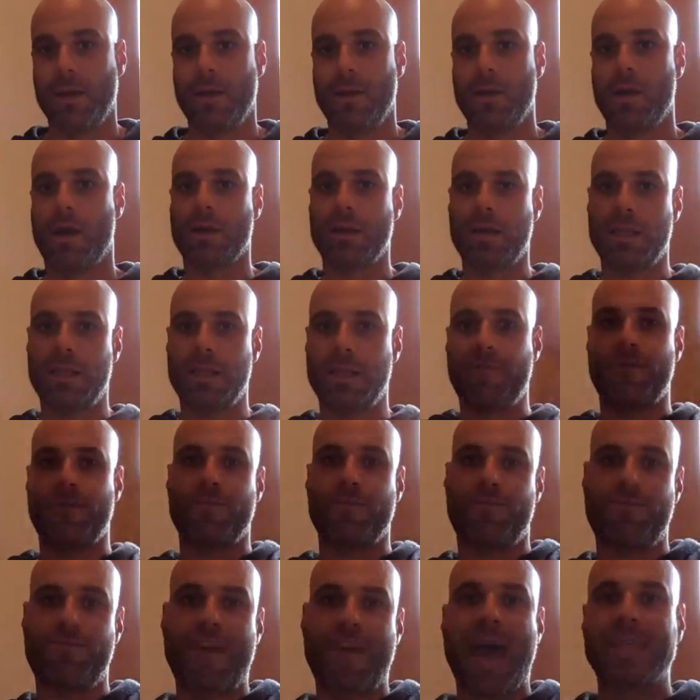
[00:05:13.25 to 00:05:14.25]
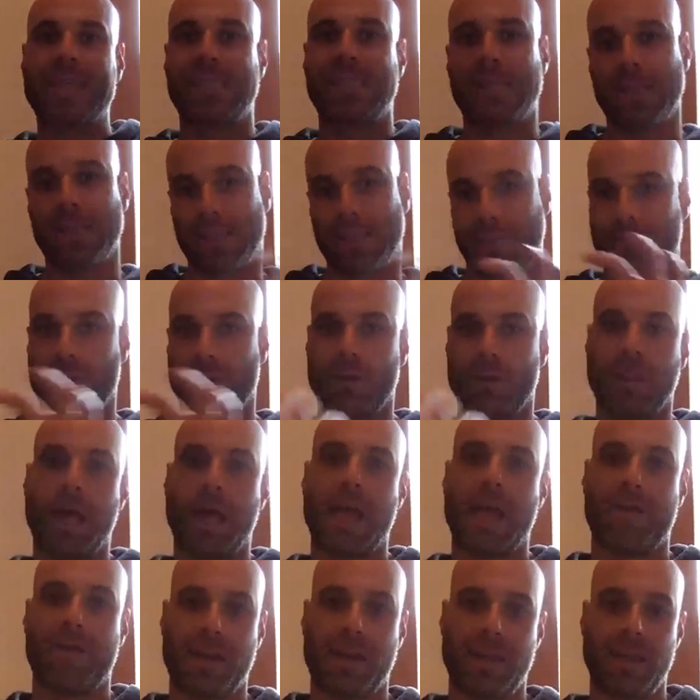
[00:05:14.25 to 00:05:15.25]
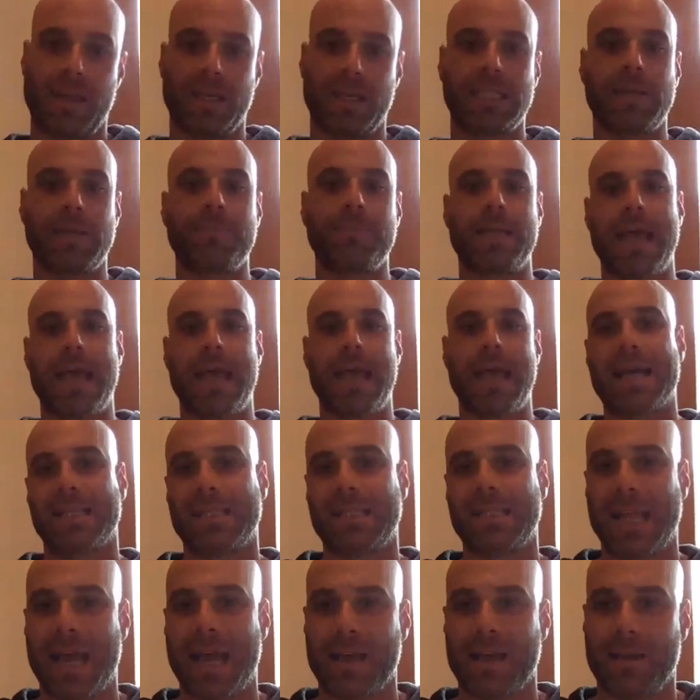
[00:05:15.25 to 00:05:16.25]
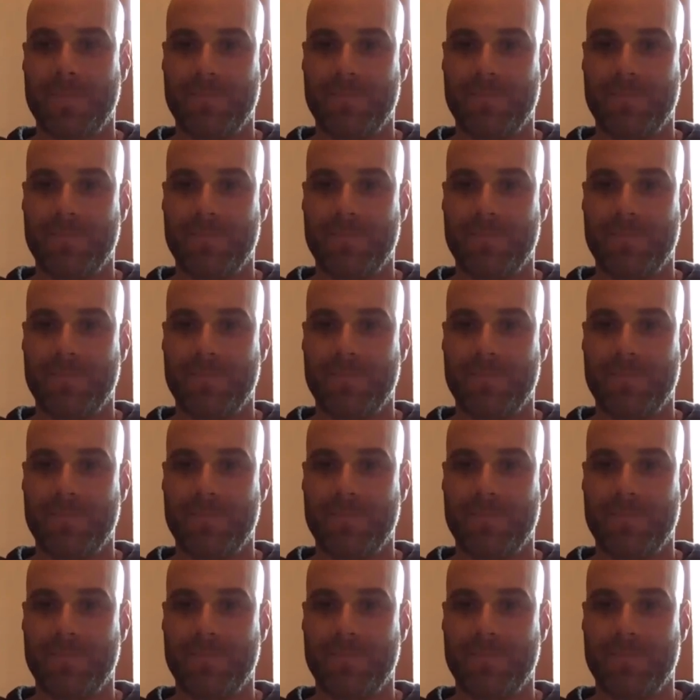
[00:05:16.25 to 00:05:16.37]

all the different facets of their life. I think somebody asked that.